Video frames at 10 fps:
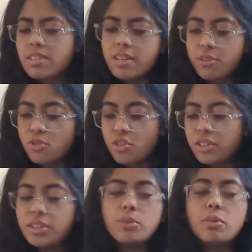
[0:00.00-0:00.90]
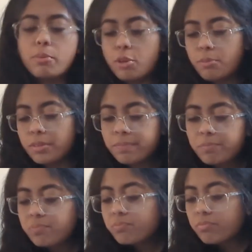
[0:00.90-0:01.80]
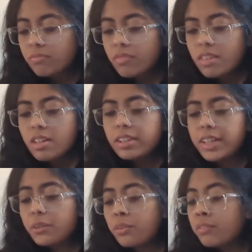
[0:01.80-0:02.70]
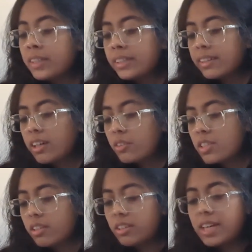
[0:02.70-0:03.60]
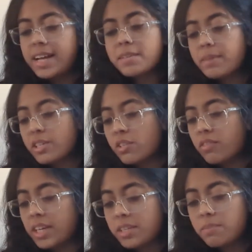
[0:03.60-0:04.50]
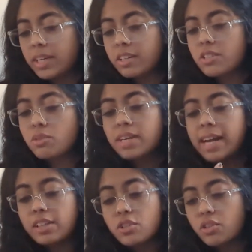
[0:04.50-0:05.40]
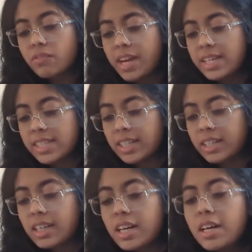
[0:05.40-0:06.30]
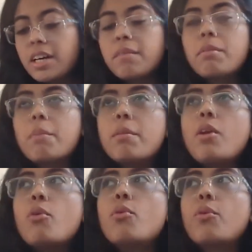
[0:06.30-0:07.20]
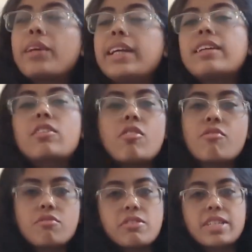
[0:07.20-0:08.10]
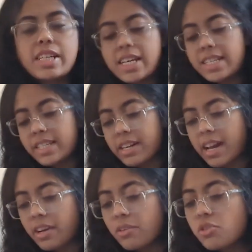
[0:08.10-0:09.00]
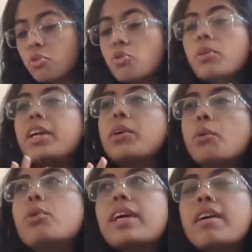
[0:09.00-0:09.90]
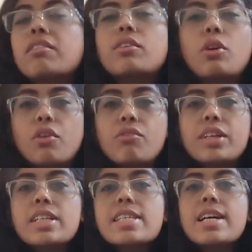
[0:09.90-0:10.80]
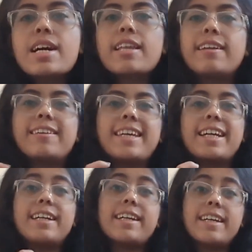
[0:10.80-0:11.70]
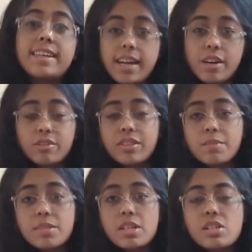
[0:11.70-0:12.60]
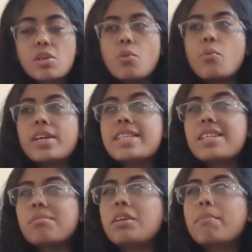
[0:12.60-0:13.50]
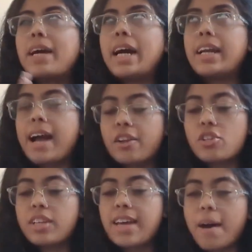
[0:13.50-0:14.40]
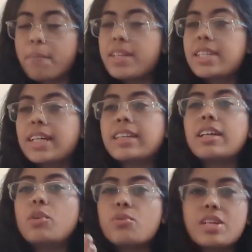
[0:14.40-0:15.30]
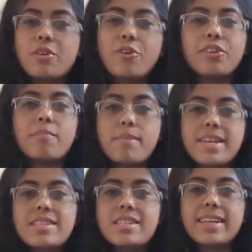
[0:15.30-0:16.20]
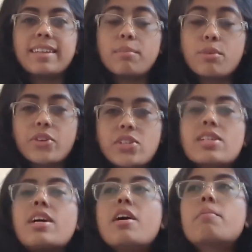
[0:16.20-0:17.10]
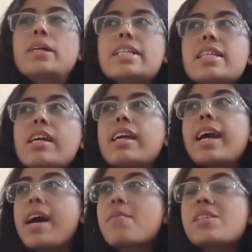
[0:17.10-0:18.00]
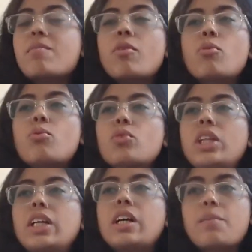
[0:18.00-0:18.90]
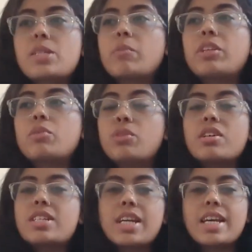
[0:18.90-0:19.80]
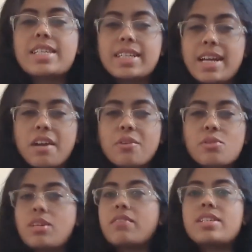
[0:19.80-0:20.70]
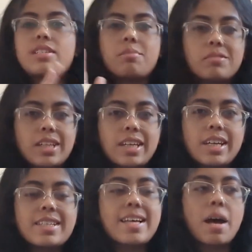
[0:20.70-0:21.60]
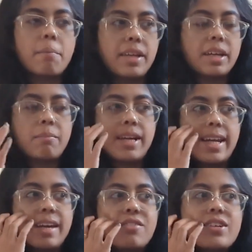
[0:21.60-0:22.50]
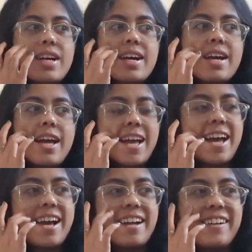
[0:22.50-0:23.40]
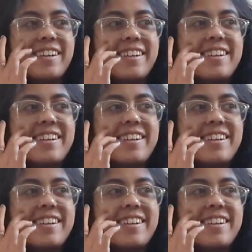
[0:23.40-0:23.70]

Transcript: the solution to a problem. They don't filter out certain aspects of an experience to catastrophize it. People who only think of worst case scenarios usually don't have the confidence that they can take care of themselves when something bad actually happens, and they lose out on the best in the process. Personally, I am someone who comes up with the worst case scenarios whenever something is happening in my life, and